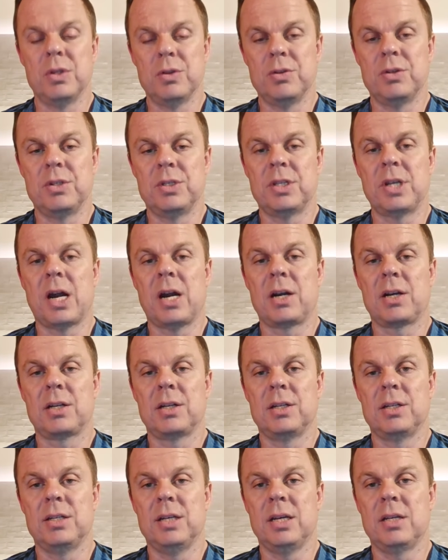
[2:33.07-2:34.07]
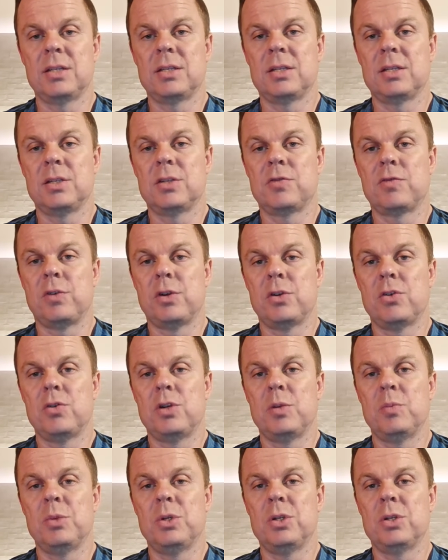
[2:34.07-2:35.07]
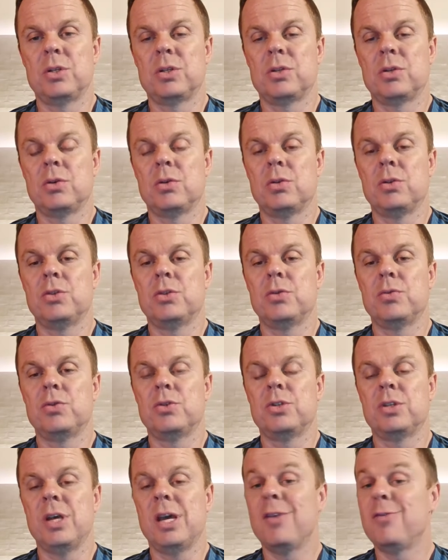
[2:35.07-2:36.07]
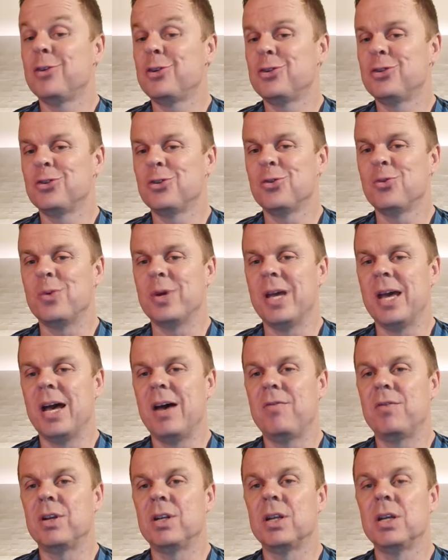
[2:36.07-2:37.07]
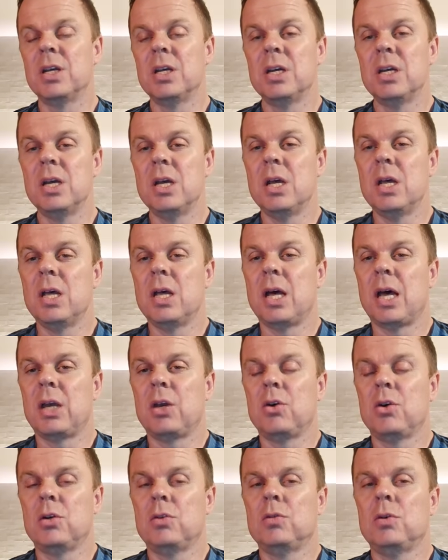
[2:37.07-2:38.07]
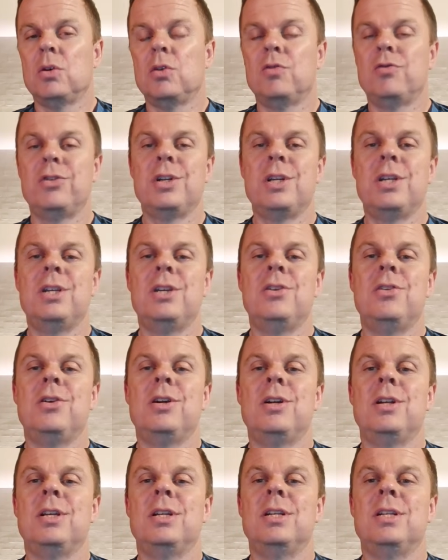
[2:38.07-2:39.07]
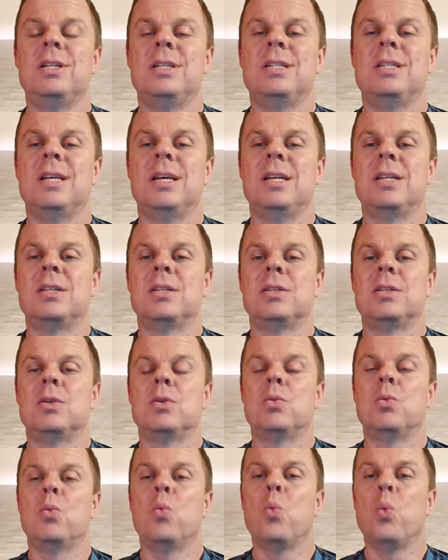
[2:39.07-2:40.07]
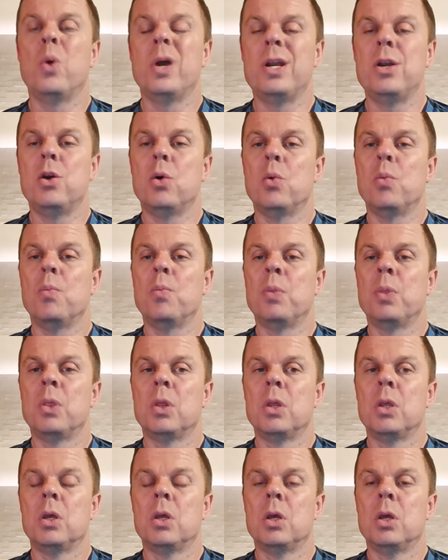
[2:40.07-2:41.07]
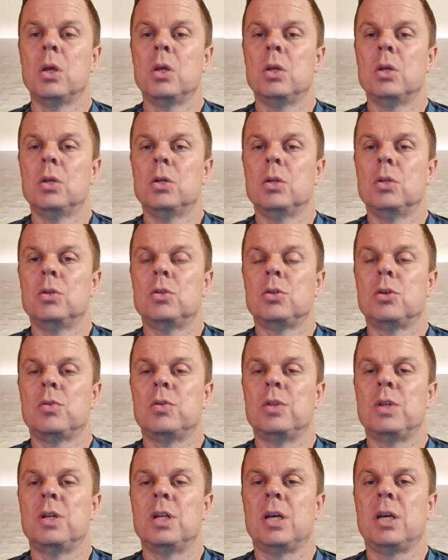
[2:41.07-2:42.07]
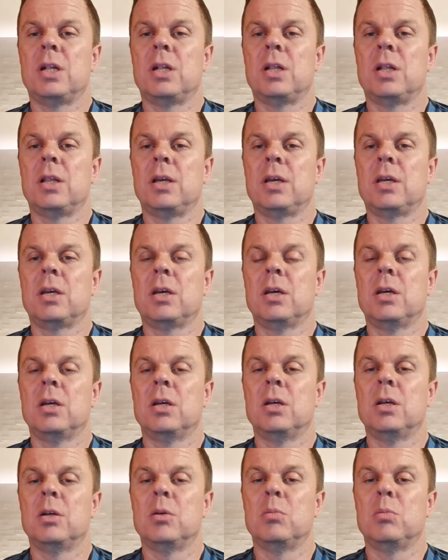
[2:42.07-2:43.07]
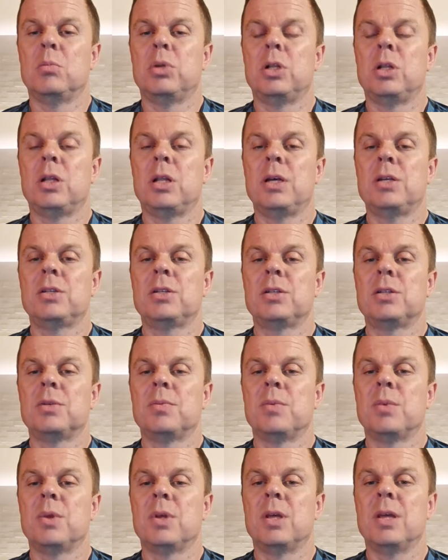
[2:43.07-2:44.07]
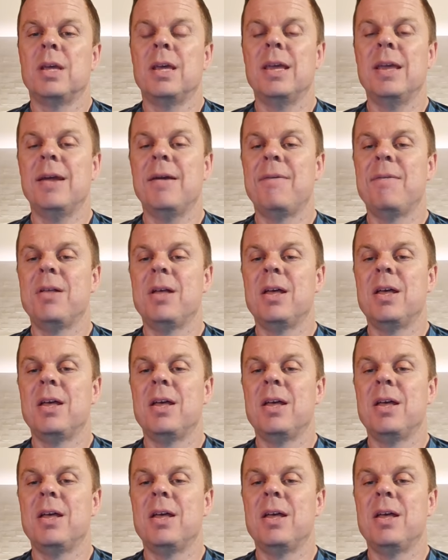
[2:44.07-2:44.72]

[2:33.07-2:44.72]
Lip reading: start test this flow. Let me just also save it so we have it. I go over here in the test window. So then I click plus here.